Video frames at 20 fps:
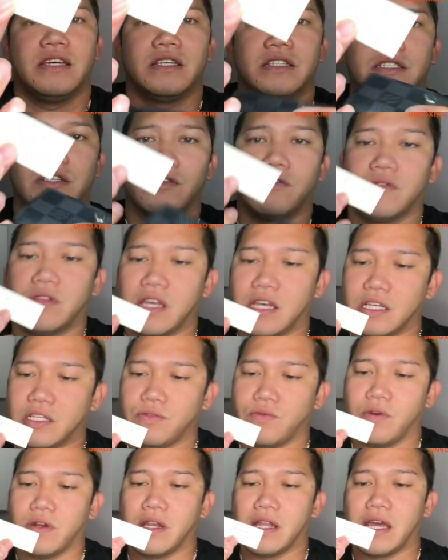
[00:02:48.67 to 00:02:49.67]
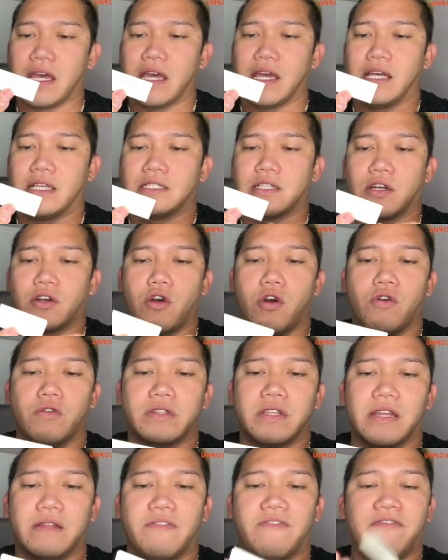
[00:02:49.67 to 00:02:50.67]
So this one is a
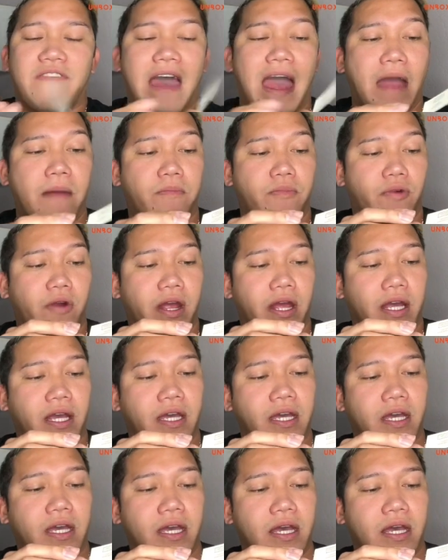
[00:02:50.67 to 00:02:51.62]
coated fabric.